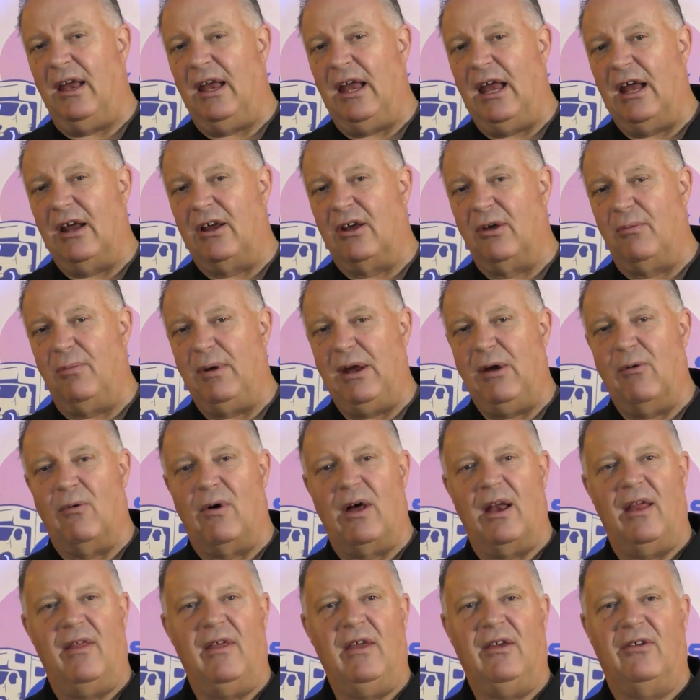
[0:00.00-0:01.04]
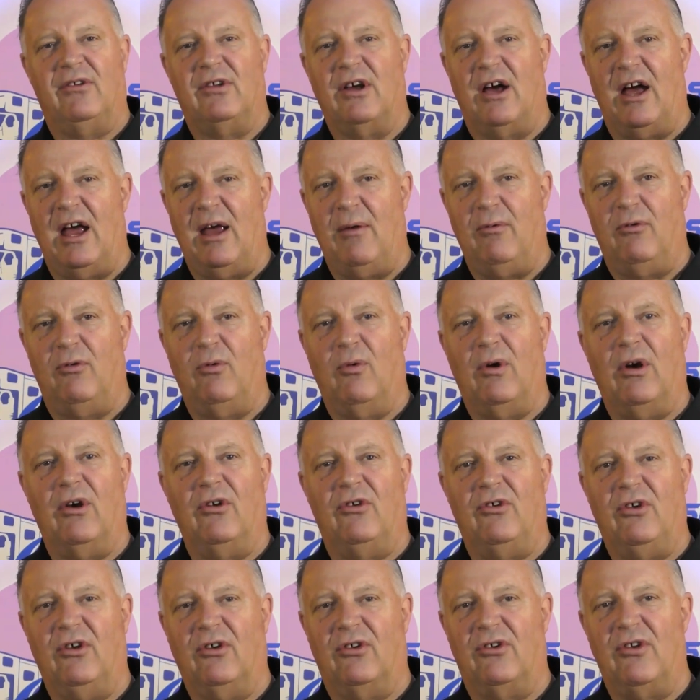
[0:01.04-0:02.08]
it could be one of these times where
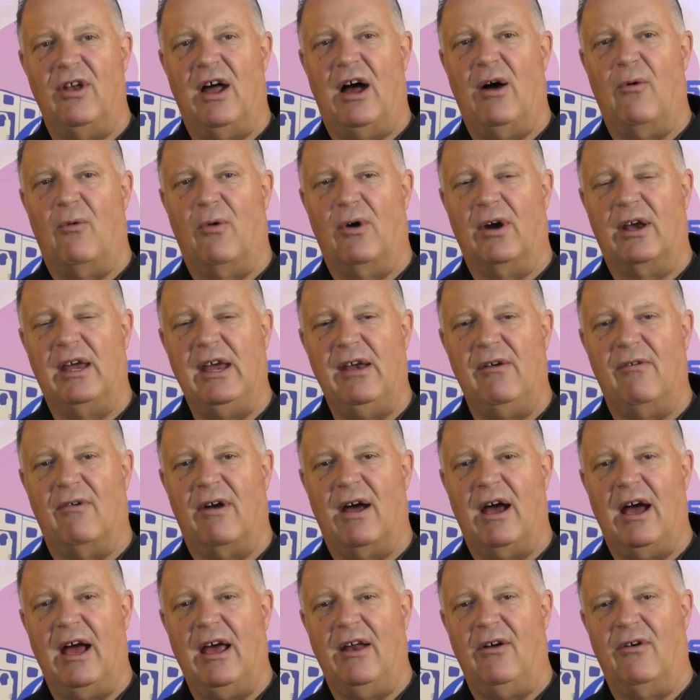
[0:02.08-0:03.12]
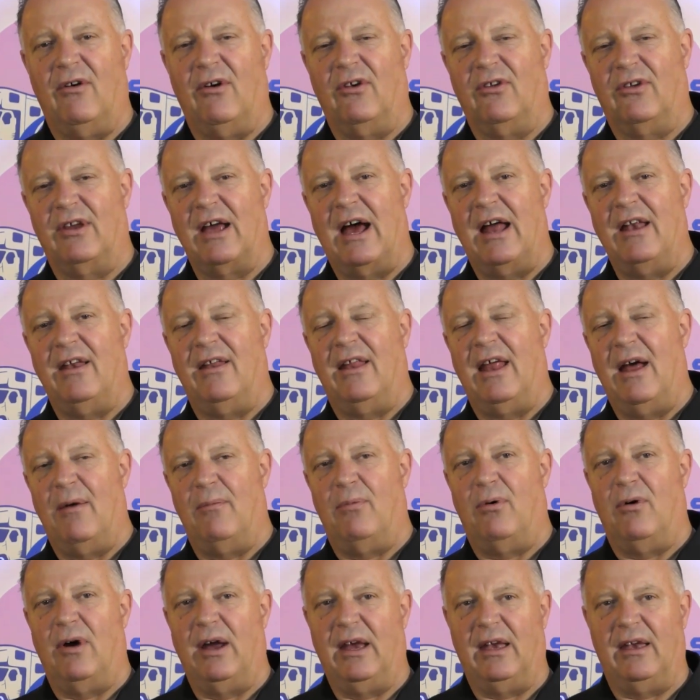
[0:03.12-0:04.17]
it's just not working right or it's gotten to that
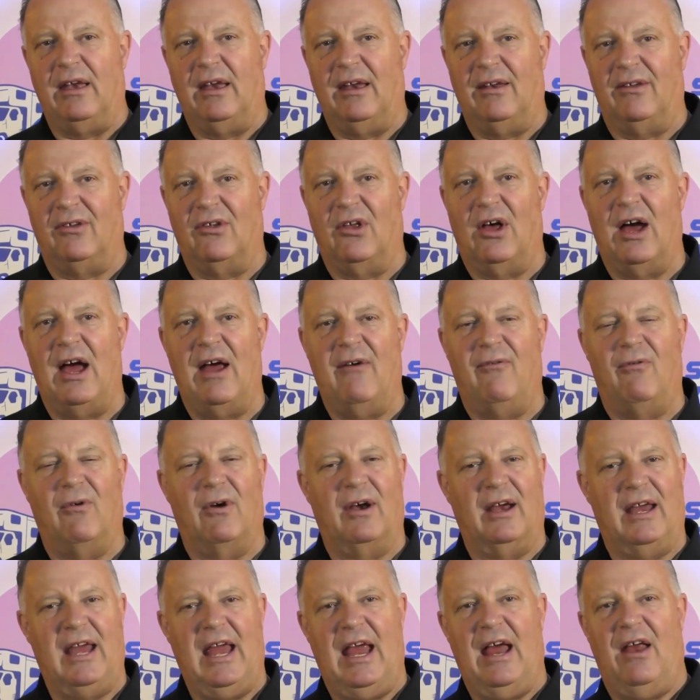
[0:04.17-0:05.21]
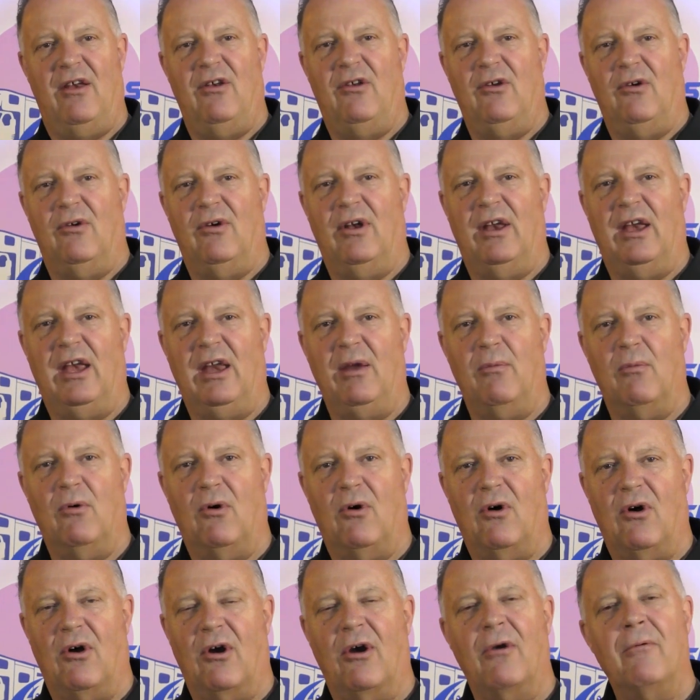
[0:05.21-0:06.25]
point in its life where it can't do it
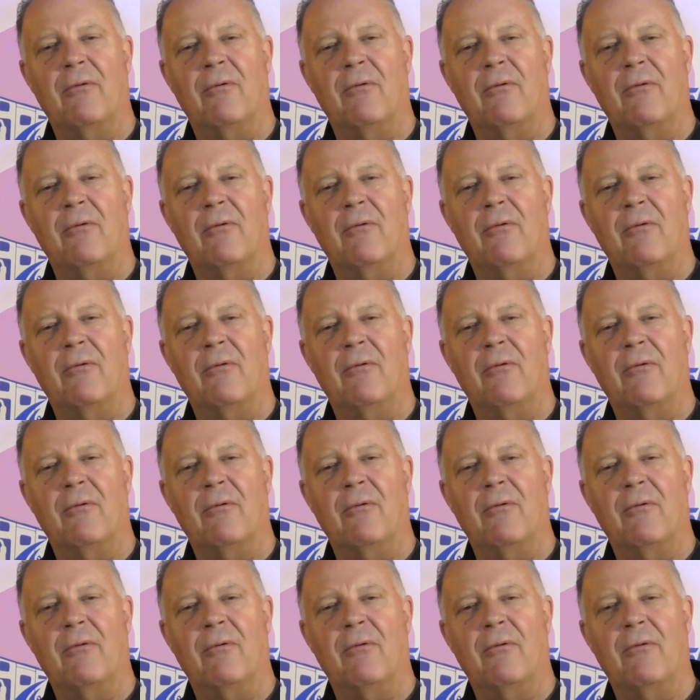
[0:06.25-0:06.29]
anymore,